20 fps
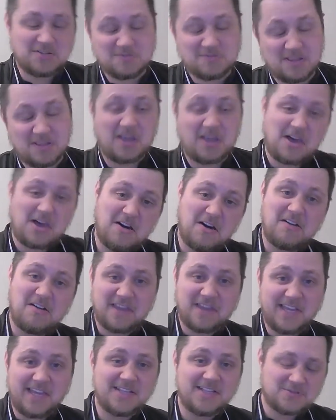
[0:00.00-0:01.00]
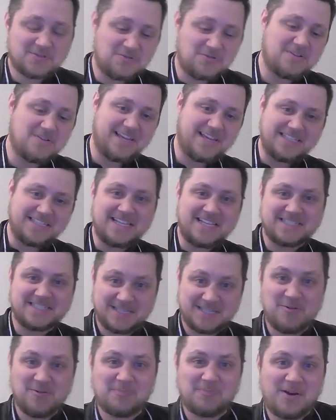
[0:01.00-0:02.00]
I was like, oh, okay, that's cool. Let's
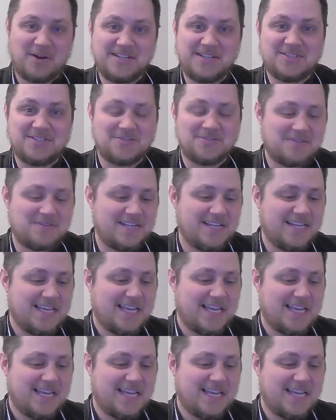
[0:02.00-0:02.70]
see what Barney's doing.